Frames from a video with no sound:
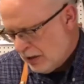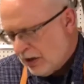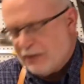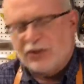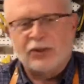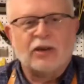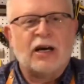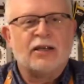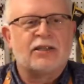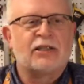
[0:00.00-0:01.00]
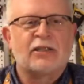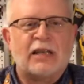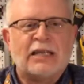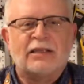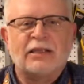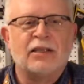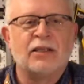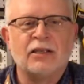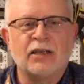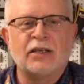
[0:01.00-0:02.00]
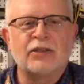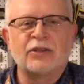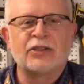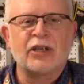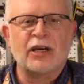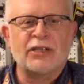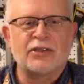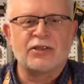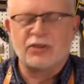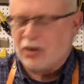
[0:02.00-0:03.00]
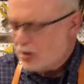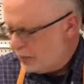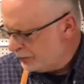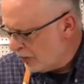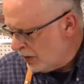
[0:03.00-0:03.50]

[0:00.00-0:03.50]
I've still got a slightly undersized saw,